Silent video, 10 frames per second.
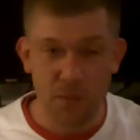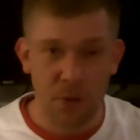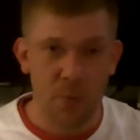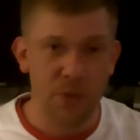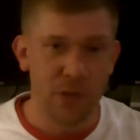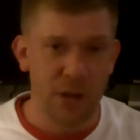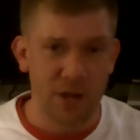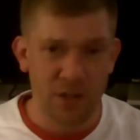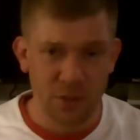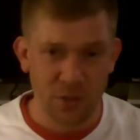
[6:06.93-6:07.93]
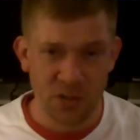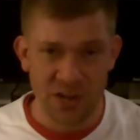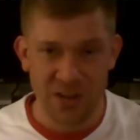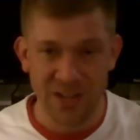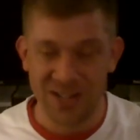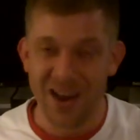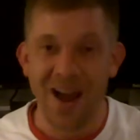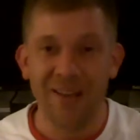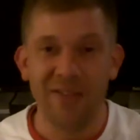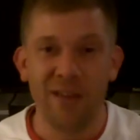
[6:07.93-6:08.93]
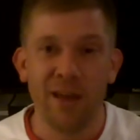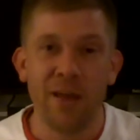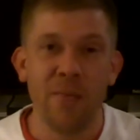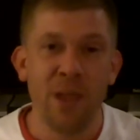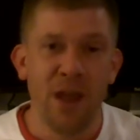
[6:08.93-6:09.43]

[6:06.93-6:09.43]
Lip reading: but on what the Constitution does not say,